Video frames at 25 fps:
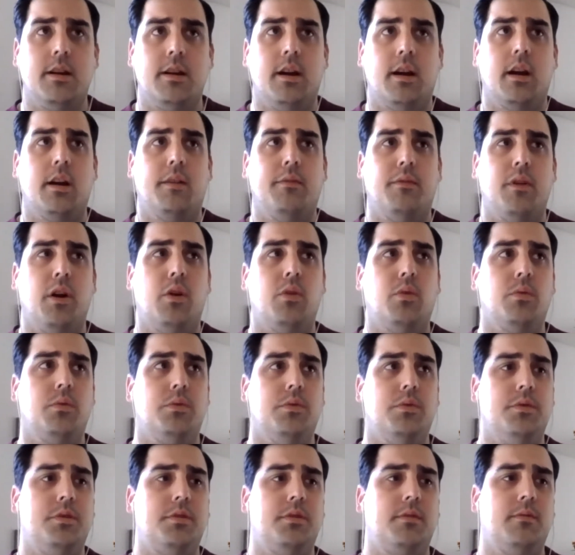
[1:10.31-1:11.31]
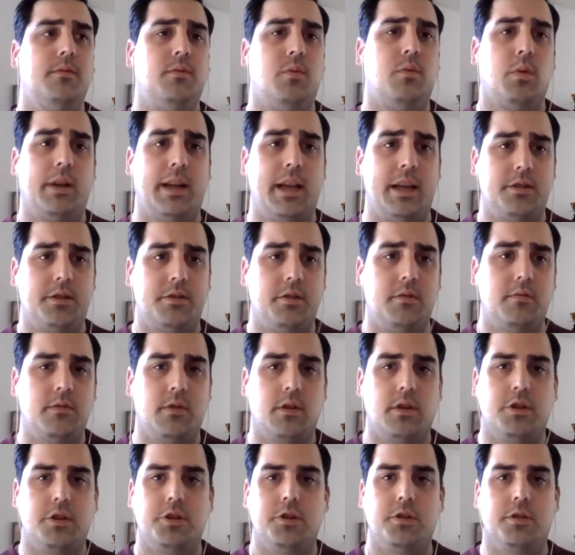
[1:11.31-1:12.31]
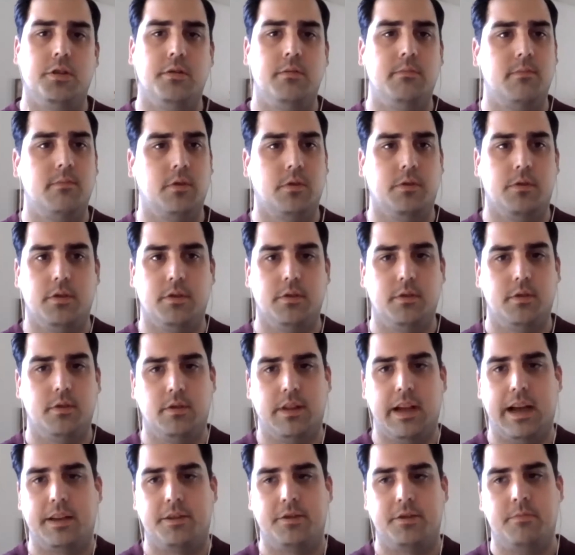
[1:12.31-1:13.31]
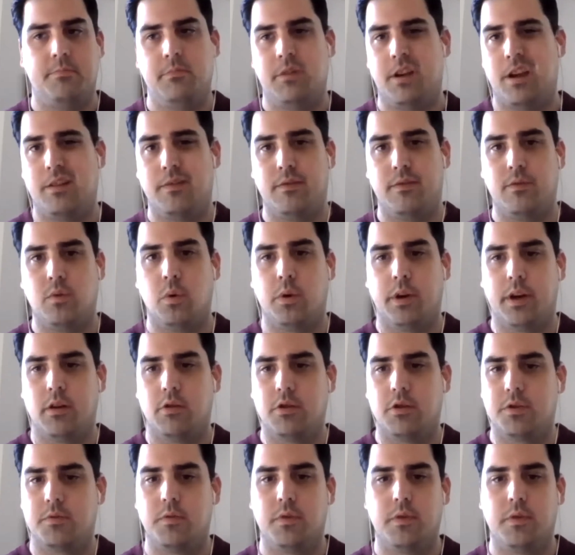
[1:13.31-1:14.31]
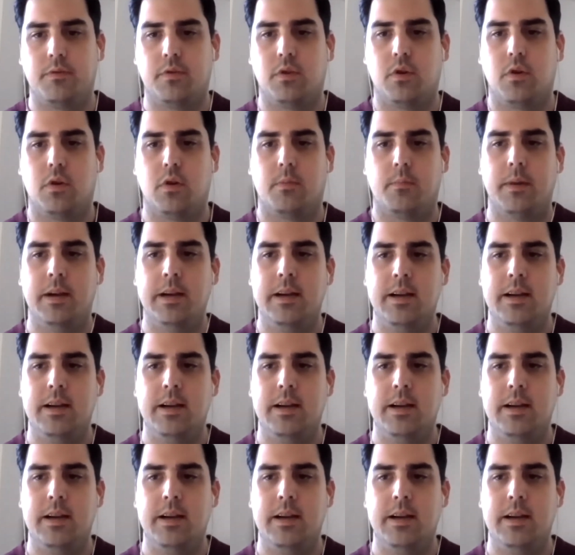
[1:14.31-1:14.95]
I've owned forecasting function for the last kind of 4 years for the firm.